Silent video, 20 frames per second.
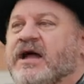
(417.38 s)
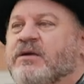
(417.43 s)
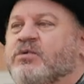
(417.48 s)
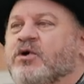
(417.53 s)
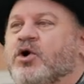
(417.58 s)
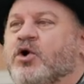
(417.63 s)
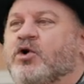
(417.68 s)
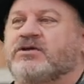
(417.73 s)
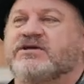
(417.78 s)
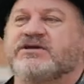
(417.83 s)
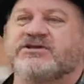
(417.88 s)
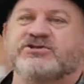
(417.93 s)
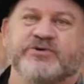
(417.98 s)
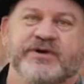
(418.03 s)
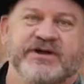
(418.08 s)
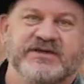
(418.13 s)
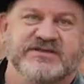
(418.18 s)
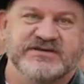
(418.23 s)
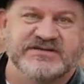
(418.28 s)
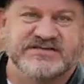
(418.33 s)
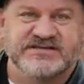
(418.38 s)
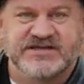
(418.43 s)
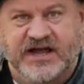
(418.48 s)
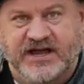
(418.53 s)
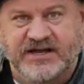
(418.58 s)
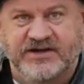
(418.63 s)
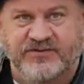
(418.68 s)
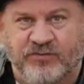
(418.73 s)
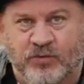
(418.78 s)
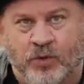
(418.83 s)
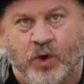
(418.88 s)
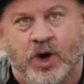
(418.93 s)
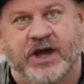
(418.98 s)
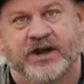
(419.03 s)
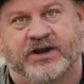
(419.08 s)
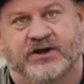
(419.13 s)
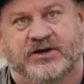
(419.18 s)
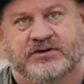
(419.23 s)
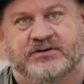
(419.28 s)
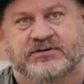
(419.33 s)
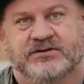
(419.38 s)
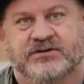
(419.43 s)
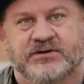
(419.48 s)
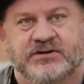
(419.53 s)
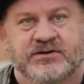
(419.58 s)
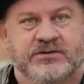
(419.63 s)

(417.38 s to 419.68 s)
I will only drink this kind of water.